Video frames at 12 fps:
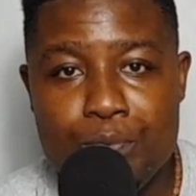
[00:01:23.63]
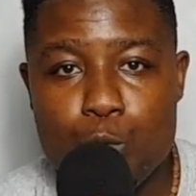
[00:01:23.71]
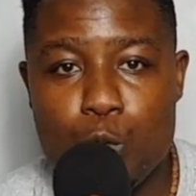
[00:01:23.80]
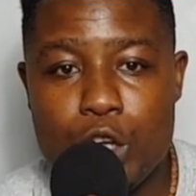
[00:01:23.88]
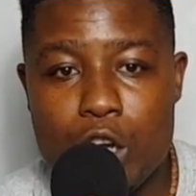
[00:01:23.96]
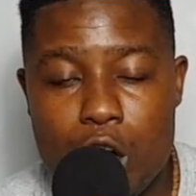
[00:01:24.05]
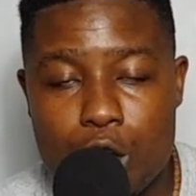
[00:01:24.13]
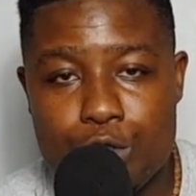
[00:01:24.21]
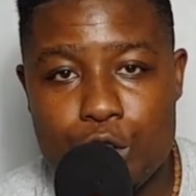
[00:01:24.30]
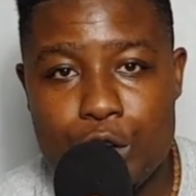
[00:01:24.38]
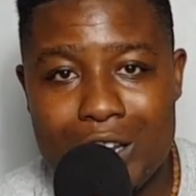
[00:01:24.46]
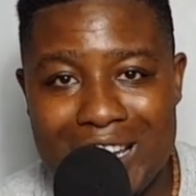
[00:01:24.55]
We are
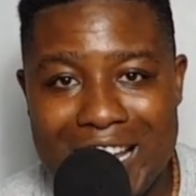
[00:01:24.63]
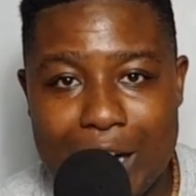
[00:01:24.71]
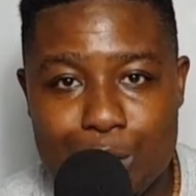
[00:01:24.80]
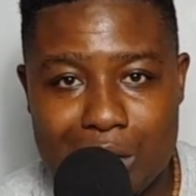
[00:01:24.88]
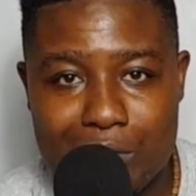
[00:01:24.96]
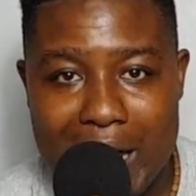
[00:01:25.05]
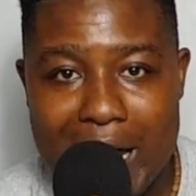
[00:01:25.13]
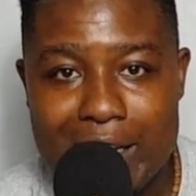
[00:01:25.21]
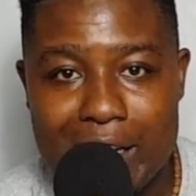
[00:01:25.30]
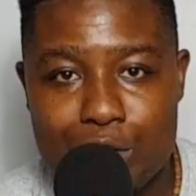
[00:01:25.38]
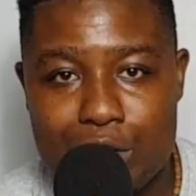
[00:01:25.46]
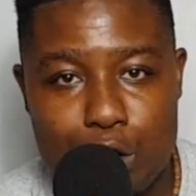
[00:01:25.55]
certainly now
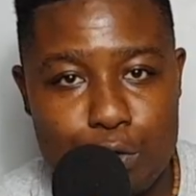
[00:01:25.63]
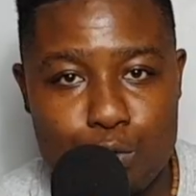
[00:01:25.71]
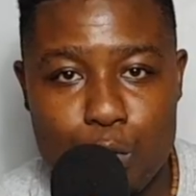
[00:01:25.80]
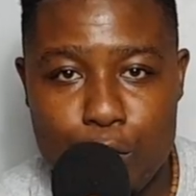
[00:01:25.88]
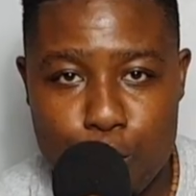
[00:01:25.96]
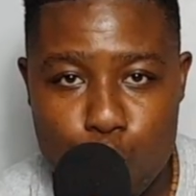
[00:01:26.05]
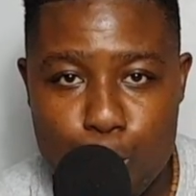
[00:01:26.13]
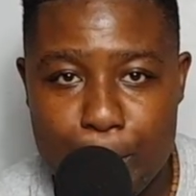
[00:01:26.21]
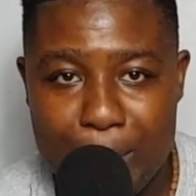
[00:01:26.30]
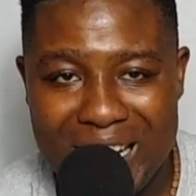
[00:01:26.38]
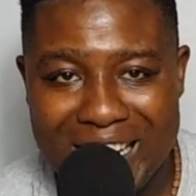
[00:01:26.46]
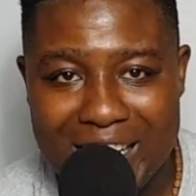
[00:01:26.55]
surrounding ourselves with former
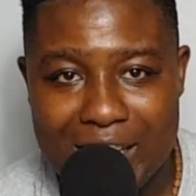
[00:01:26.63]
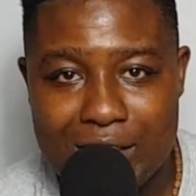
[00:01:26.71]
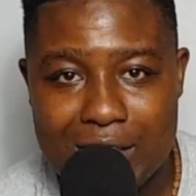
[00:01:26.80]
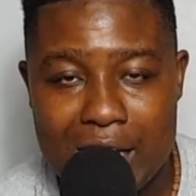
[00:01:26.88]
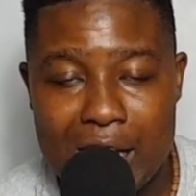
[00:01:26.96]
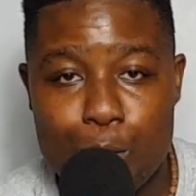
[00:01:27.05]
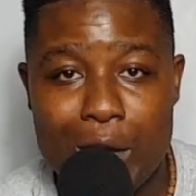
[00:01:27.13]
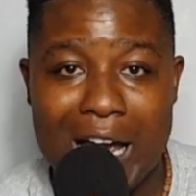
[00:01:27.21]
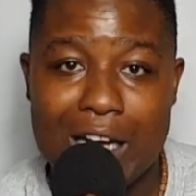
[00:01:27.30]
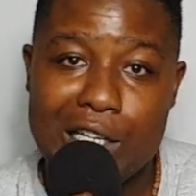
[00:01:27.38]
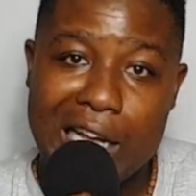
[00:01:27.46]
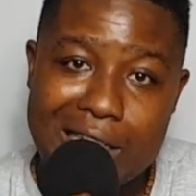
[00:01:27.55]
players. We
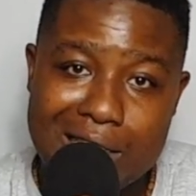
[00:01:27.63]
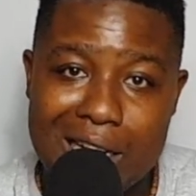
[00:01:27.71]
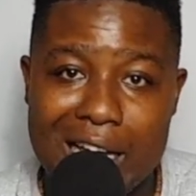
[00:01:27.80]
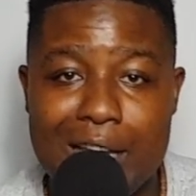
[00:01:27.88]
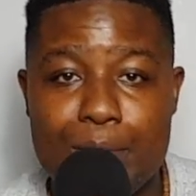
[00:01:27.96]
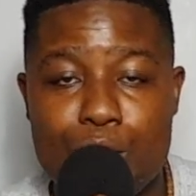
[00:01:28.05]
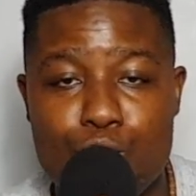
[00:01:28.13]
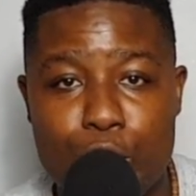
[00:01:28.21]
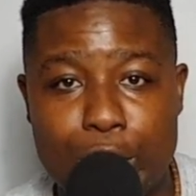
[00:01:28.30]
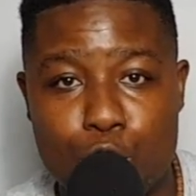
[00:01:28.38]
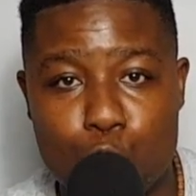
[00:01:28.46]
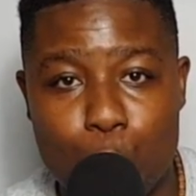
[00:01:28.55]
had Jens Lehmann
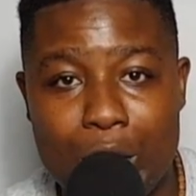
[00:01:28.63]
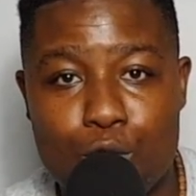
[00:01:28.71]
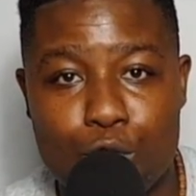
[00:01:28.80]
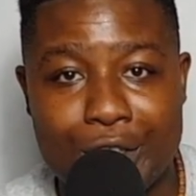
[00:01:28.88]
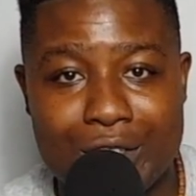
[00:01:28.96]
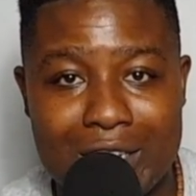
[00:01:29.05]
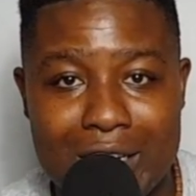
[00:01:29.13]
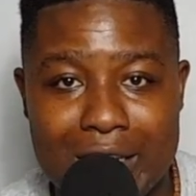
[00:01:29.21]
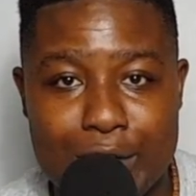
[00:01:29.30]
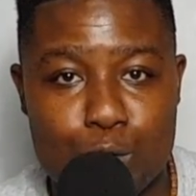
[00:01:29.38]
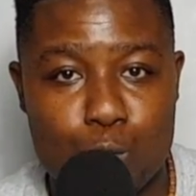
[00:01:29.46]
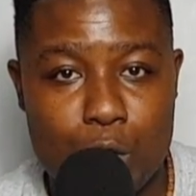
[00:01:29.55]
rejoin
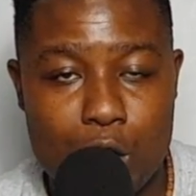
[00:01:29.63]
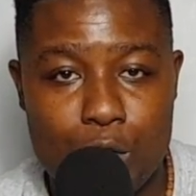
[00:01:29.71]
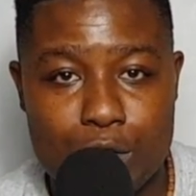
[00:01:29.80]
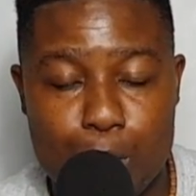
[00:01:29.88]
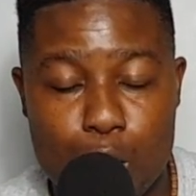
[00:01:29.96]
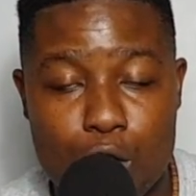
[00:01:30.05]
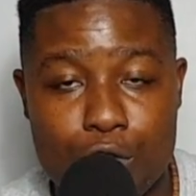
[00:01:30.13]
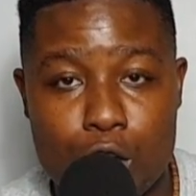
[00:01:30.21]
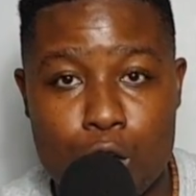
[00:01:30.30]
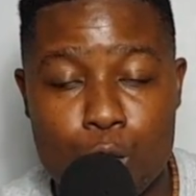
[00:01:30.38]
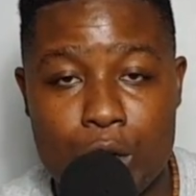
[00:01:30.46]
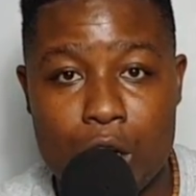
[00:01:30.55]
recently as well as part of the
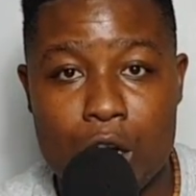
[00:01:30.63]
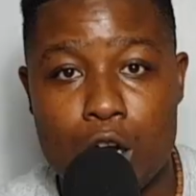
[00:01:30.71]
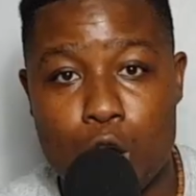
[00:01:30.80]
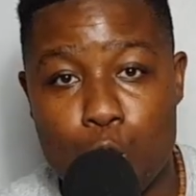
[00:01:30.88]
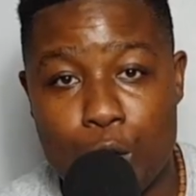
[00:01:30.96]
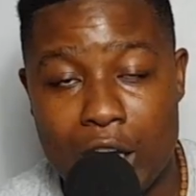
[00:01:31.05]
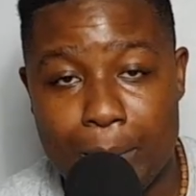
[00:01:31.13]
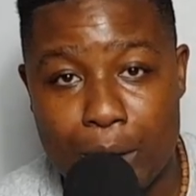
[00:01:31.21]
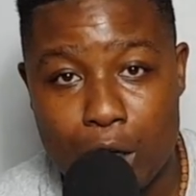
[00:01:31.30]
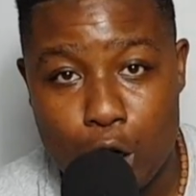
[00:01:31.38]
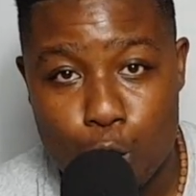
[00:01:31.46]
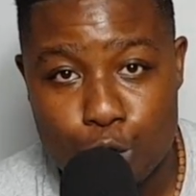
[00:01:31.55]

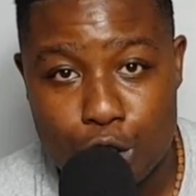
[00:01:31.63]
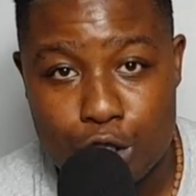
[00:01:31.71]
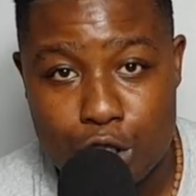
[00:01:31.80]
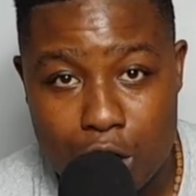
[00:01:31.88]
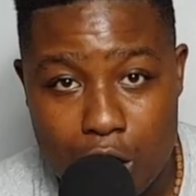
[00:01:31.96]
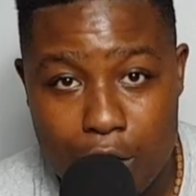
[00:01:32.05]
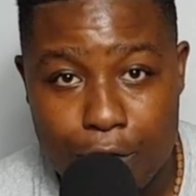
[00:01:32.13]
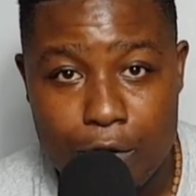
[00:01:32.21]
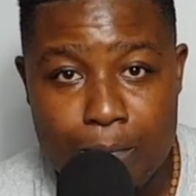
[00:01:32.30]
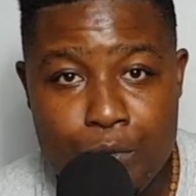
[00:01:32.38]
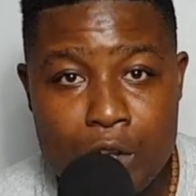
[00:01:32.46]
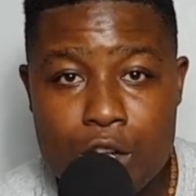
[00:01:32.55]
goalkeeping coaching
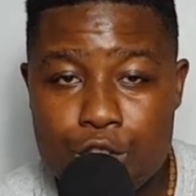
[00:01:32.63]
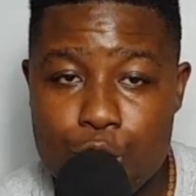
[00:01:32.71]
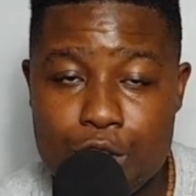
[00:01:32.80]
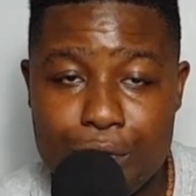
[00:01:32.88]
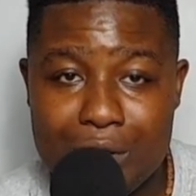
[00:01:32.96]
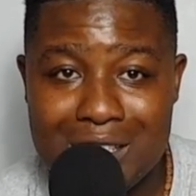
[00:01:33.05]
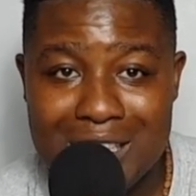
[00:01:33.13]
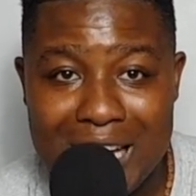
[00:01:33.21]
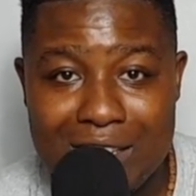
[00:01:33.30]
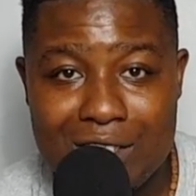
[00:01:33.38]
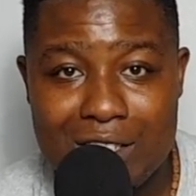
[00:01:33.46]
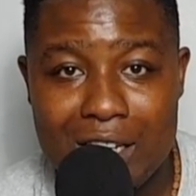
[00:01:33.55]
staff. So it's
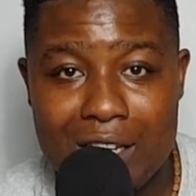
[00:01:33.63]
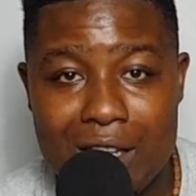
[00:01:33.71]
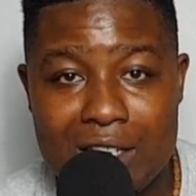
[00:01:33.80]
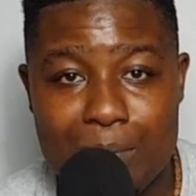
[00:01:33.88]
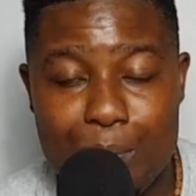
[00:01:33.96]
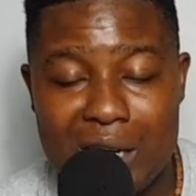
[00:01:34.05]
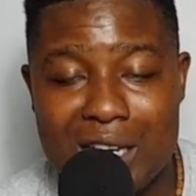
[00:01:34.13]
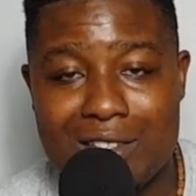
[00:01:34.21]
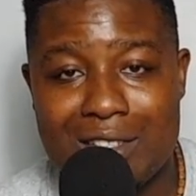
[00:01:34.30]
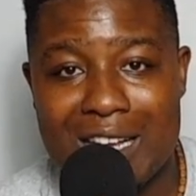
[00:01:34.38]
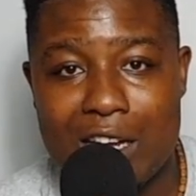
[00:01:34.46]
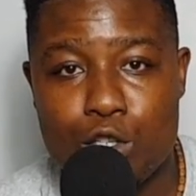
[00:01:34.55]
fantastic. These are
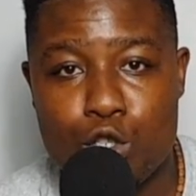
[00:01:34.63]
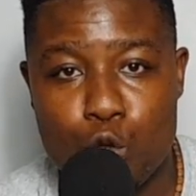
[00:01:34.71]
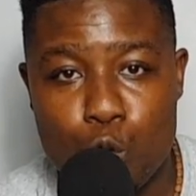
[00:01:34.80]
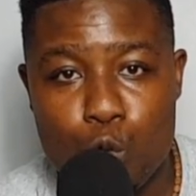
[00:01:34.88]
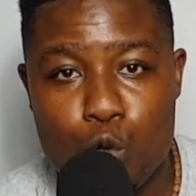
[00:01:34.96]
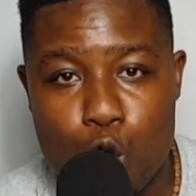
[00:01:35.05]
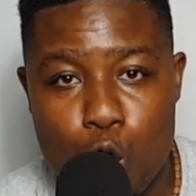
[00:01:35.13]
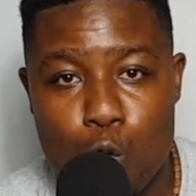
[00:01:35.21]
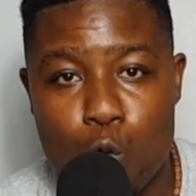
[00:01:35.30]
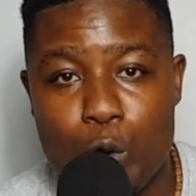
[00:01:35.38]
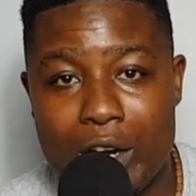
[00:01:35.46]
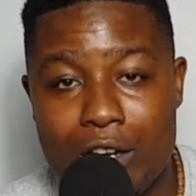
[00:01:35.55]
players that do know,
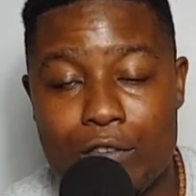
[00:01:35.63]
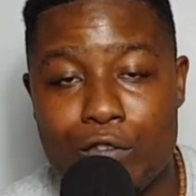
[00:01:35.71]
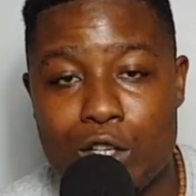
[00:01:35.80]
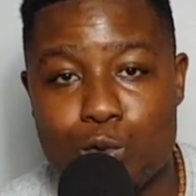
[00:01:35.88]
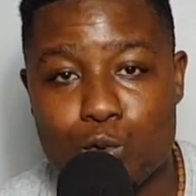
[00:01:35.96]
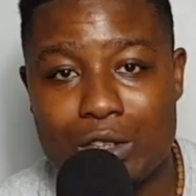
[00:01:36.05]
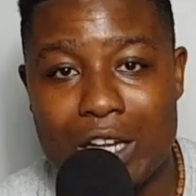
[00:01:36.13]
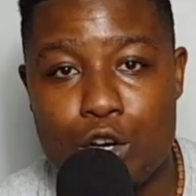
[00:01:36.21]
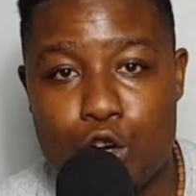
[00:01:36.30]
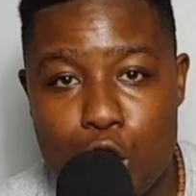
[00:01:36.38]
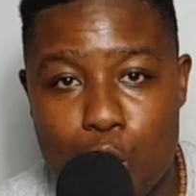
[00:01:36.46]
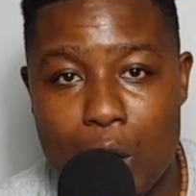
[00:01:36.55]
or individuals that
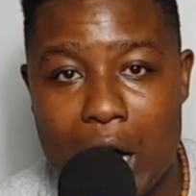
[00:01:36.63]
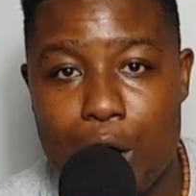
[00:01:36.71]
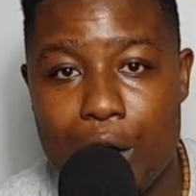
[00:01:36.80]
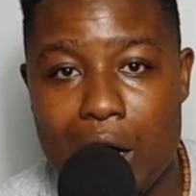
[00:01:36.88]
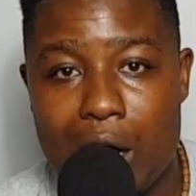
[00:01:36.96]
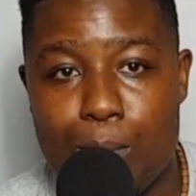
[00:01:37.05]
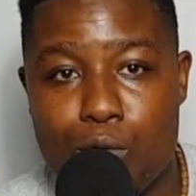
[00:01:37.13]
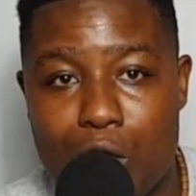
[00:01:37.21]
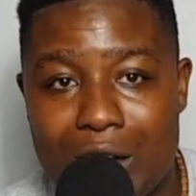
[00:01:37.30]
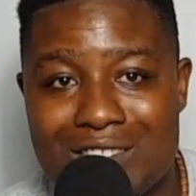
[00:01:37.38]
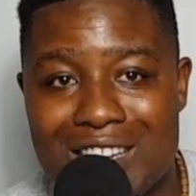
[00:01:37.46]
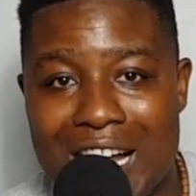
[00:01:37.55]
know how the club
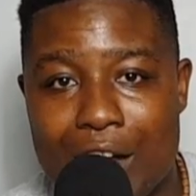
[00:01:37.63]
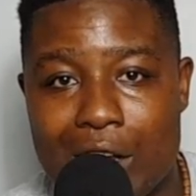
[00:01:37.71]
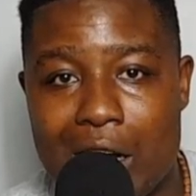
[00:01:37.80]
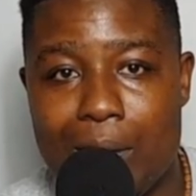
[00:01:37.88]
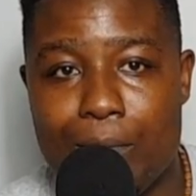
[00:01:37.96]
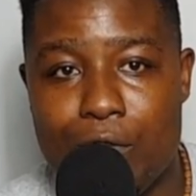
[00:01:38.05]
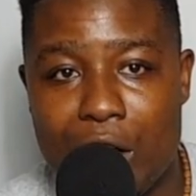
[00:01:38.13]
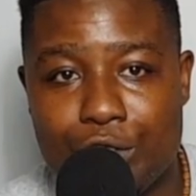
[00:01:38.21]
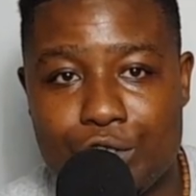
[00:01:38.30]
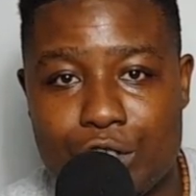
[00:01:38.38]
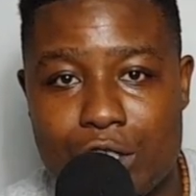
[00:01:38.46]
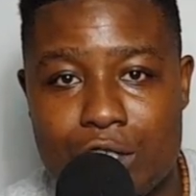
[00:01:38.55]
runs and how the club
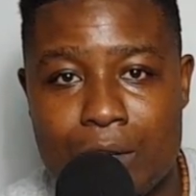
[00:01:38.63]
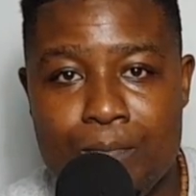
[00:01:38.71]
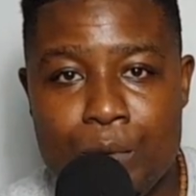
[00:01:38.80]
functions.